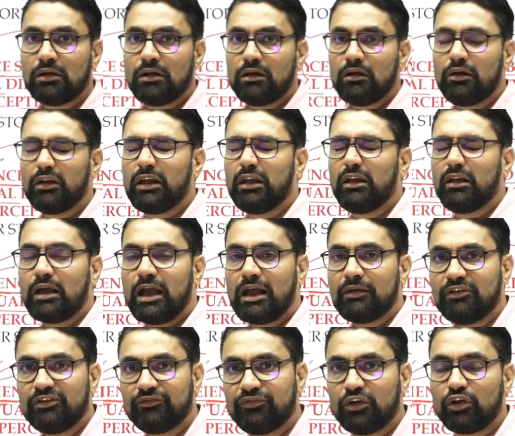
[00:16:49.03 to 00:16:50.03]
okay,
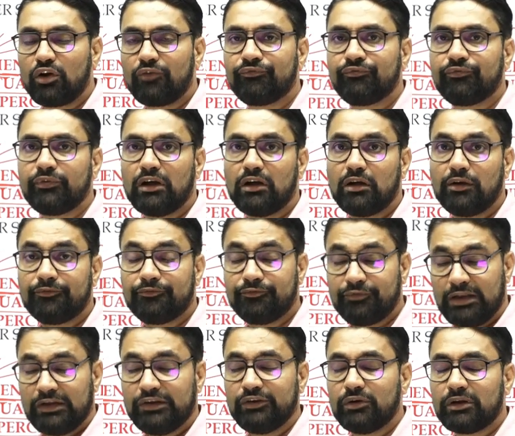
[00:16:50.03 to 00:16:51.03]
having fear of
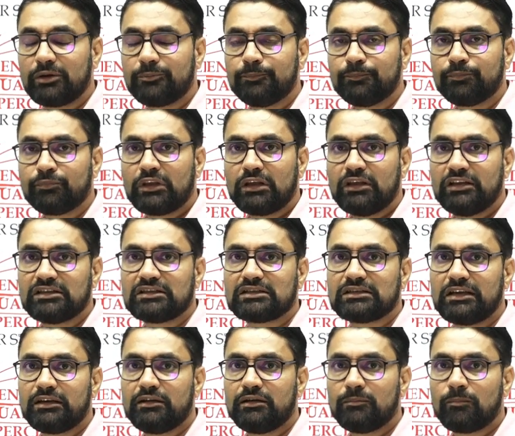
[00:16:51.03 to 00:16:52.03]
failure
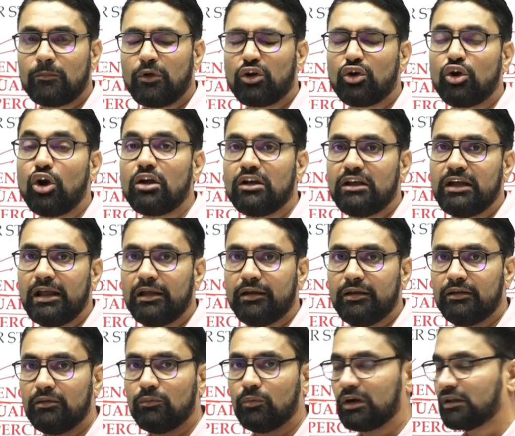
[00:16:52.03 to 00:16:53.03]
inside or not
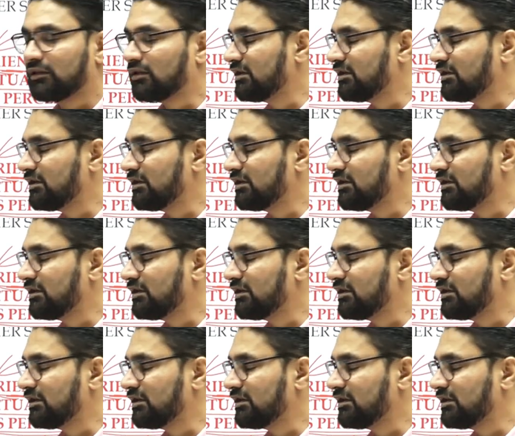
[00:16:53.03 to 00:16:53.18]
daring? What are the